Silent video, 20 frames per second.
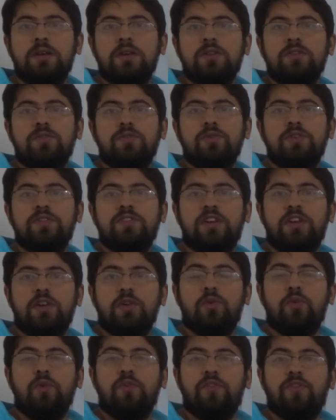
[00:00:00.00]
So it's going
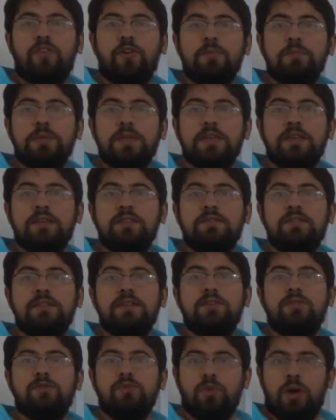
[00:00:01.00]
to go from
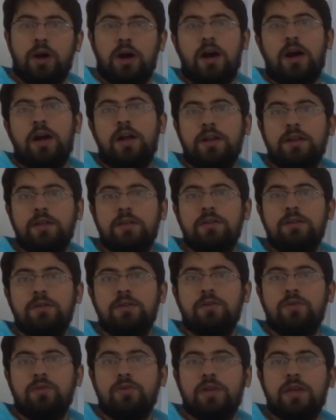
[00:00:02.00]
easy to hard.
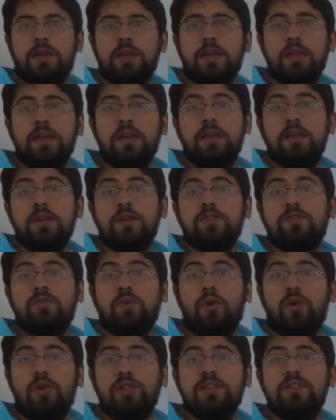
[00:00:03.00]
Okay, so
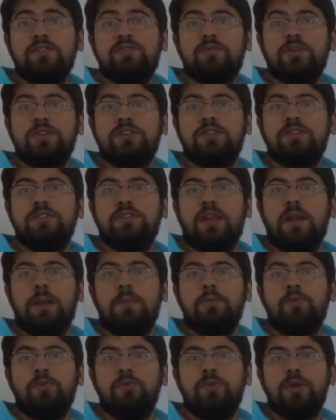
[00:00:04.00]
all these questions that
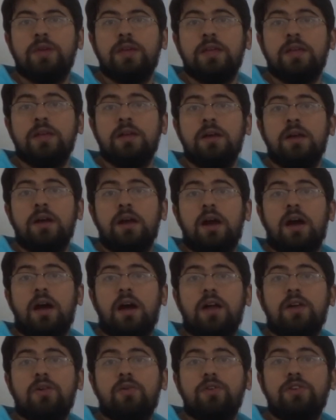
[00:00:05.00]
I'm doing
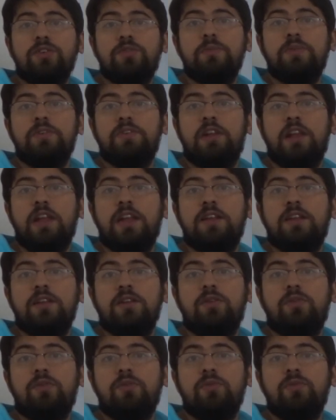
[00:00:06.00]
are going to be
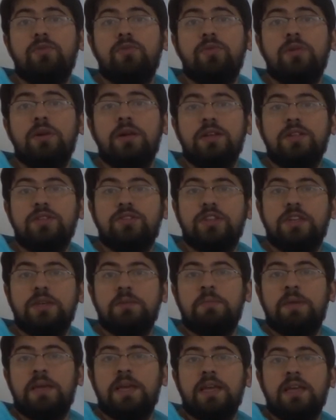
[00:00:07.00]
related to
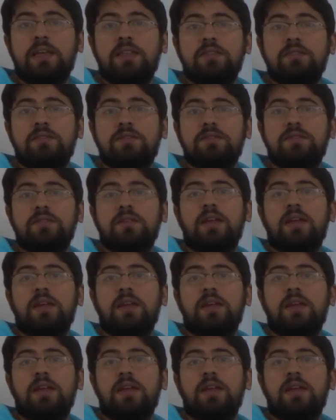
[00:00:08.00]
JEE mains